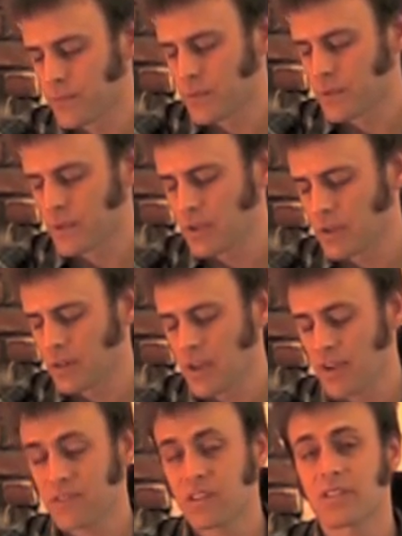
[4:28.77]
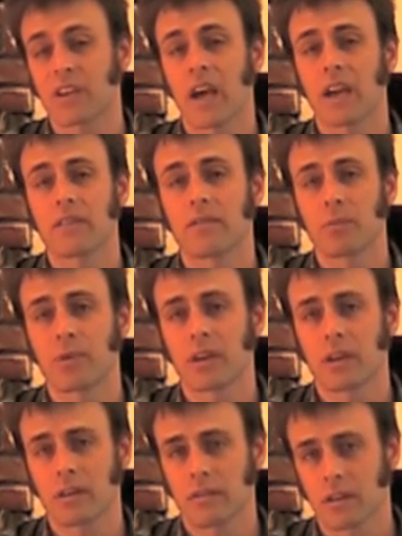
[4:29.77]
left side of the
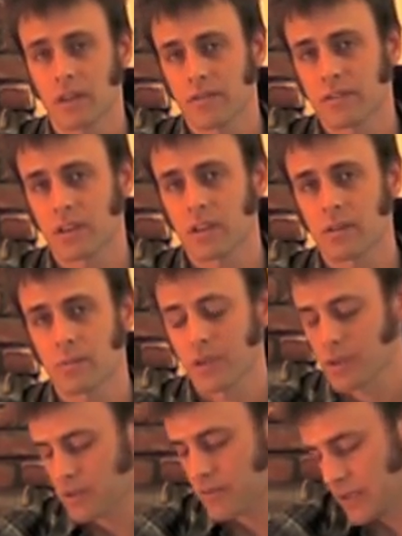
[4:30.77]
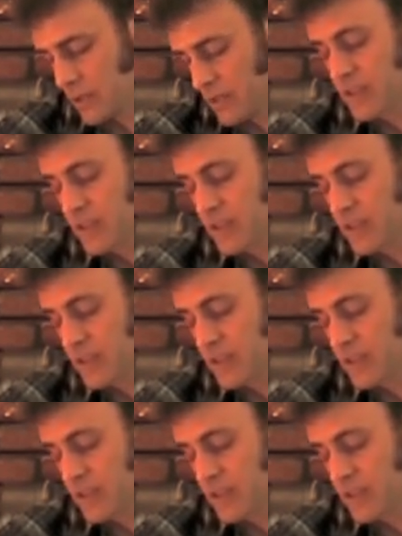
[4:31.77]
pick. The left side of the pick, if I look